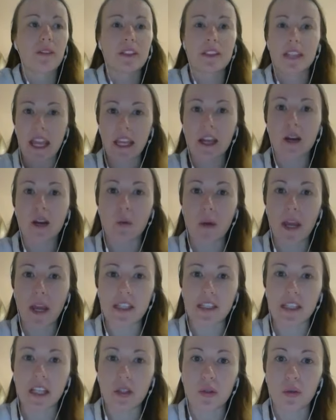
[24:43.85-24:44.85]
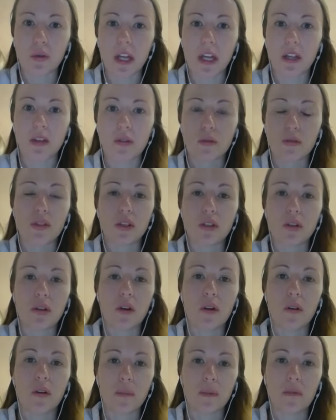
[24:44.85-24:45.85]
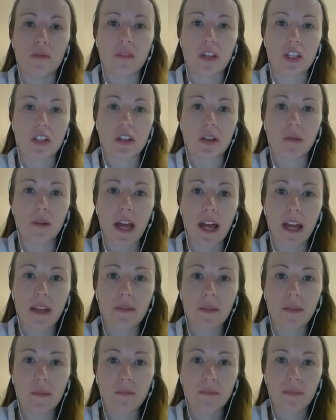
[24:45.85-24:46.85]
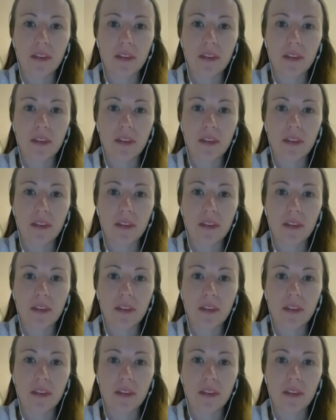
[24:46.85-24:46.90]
a takeaways that you can use in your professional life.